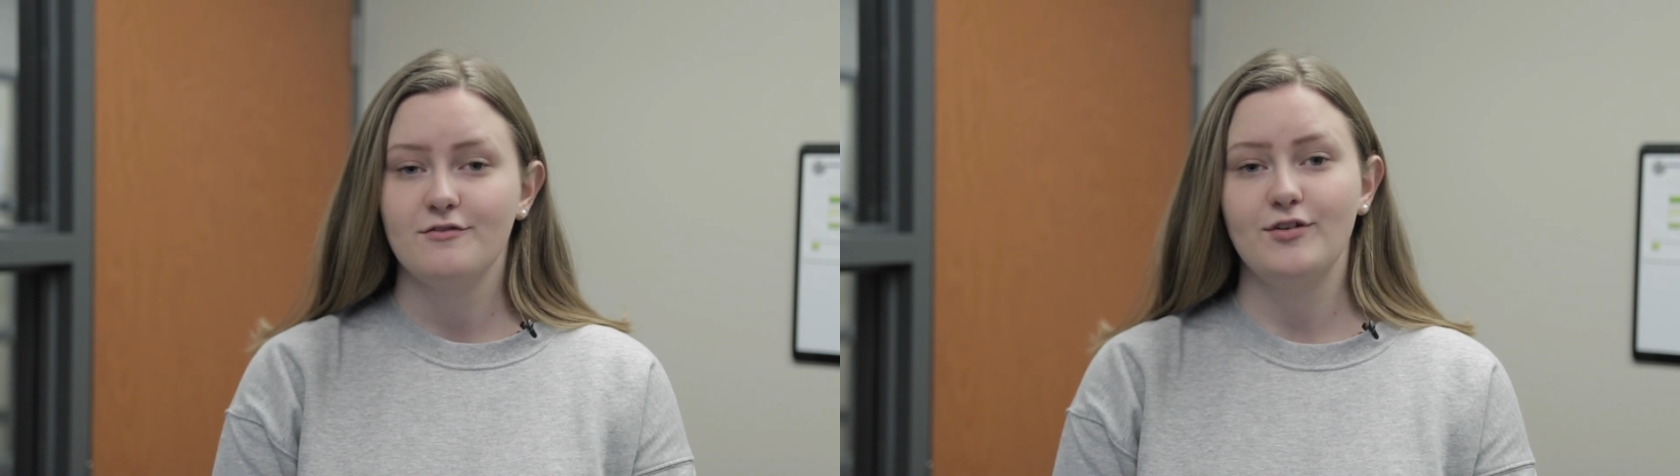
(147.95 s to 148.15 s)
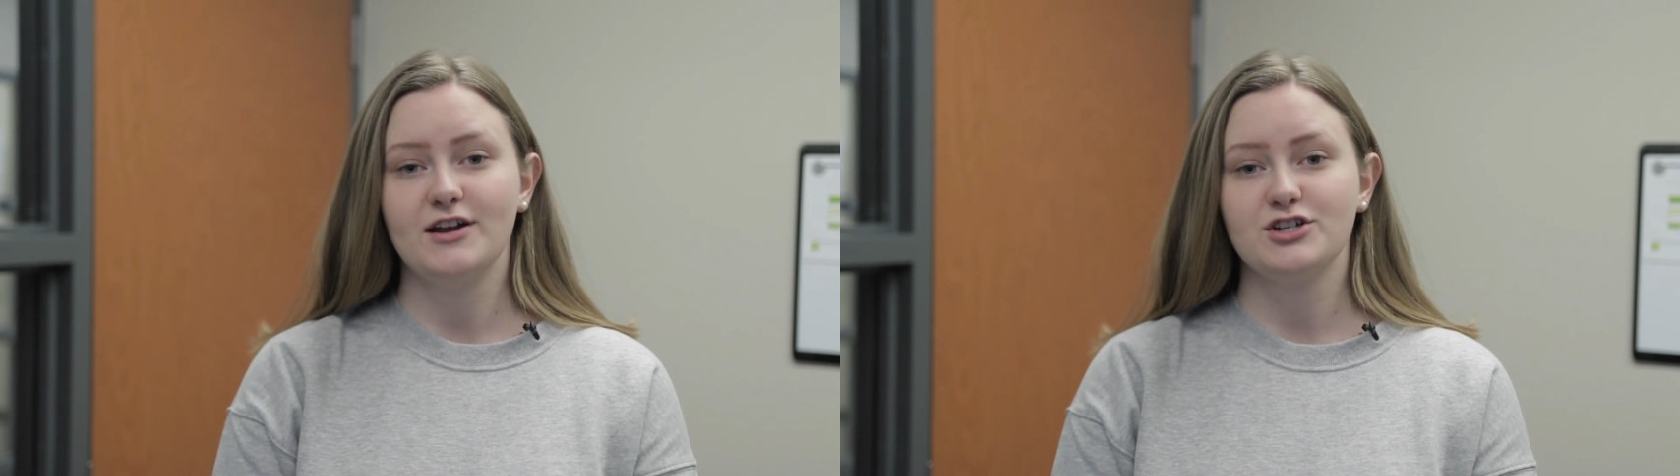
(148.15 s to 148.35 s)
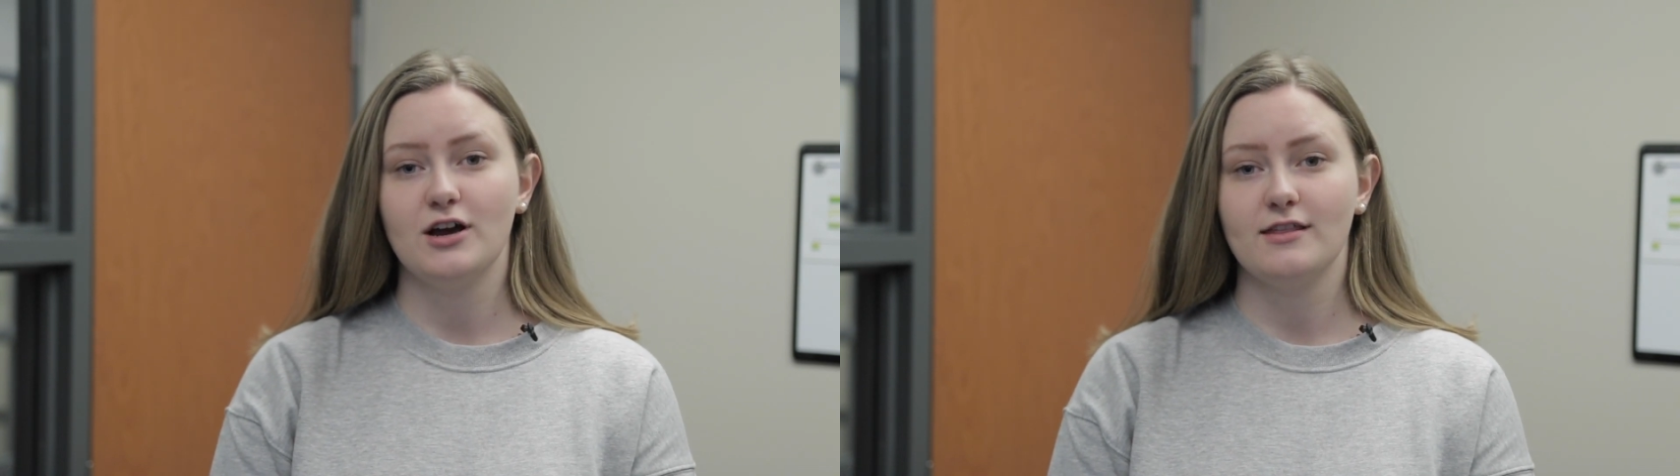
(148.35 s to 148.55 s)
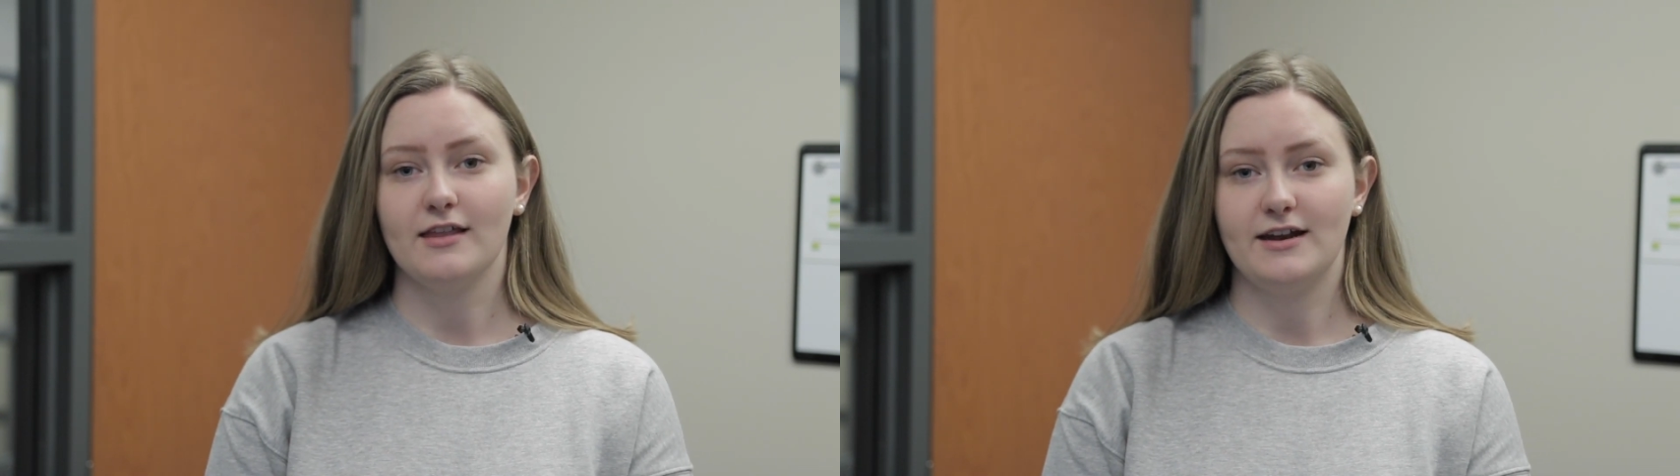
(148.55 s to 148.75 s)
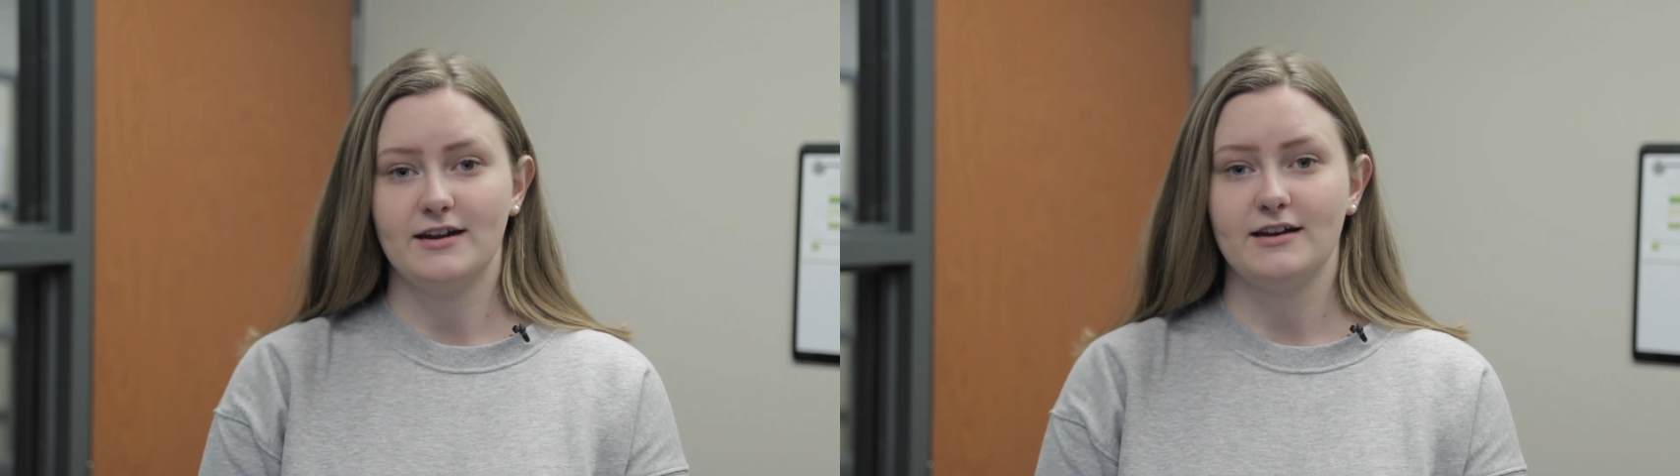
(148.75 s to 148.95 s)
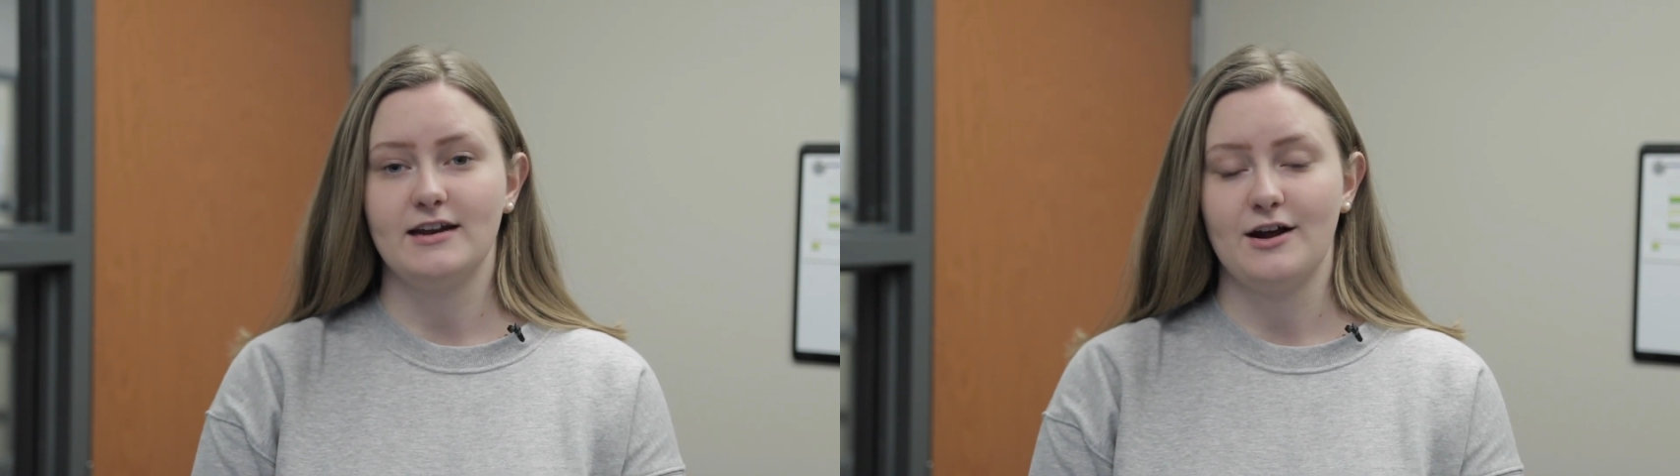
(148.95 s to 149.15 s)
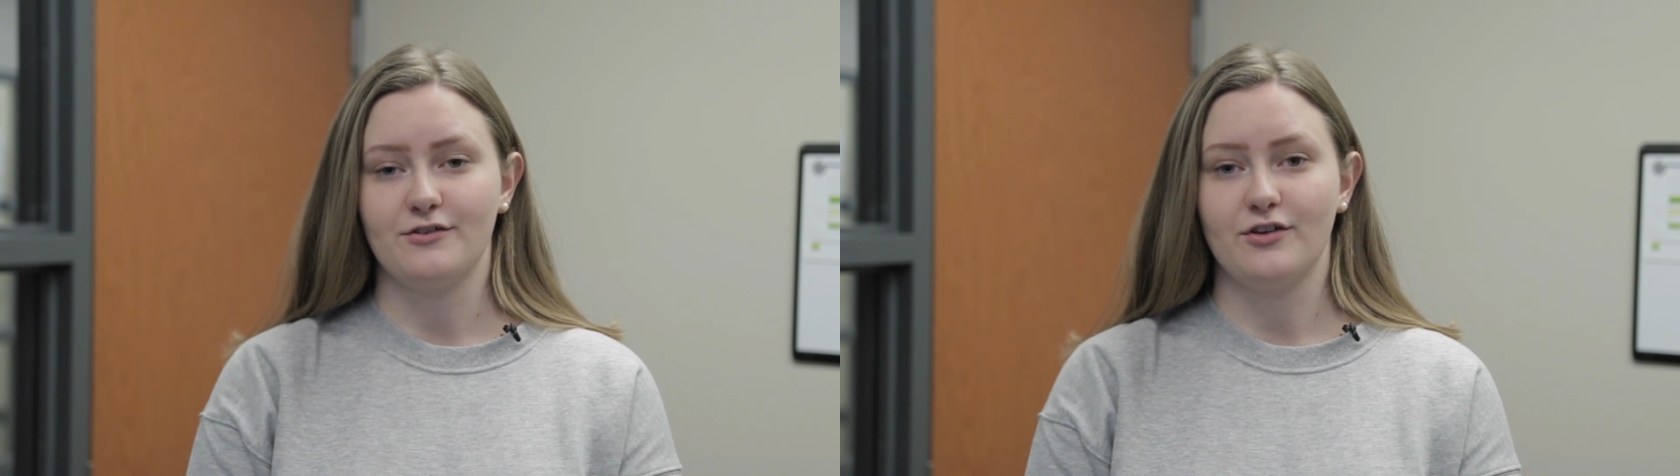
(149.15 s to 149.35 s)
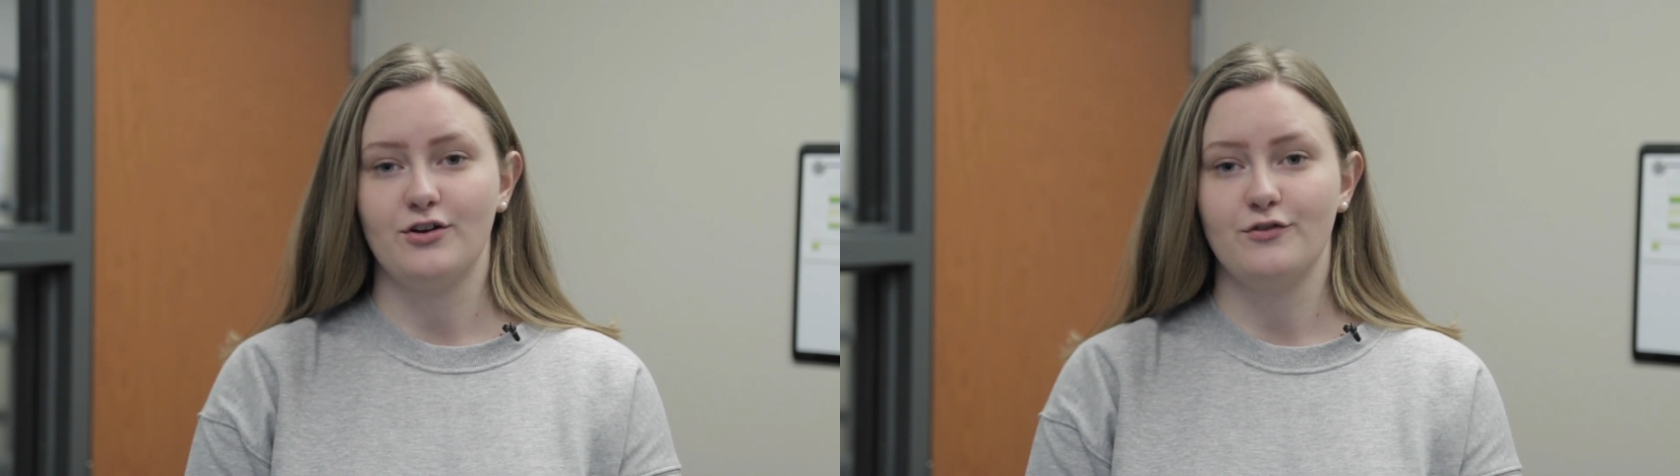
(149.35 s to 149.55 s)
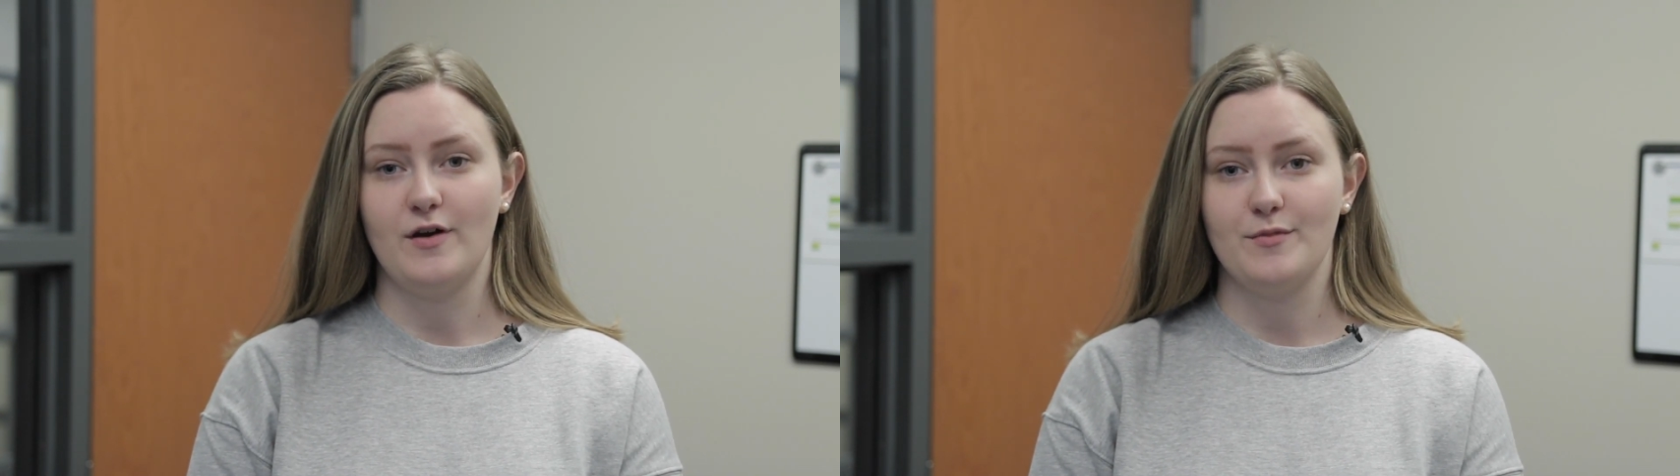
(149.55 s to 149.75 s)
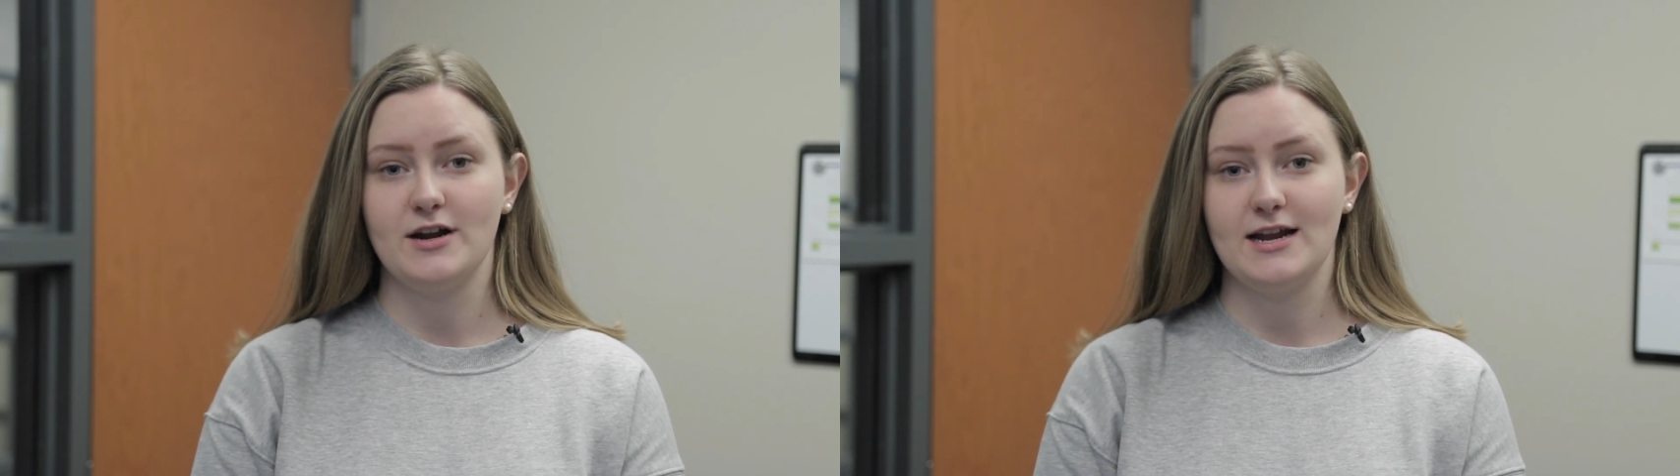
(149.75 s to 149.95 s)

Fanshawe Athletic announced on November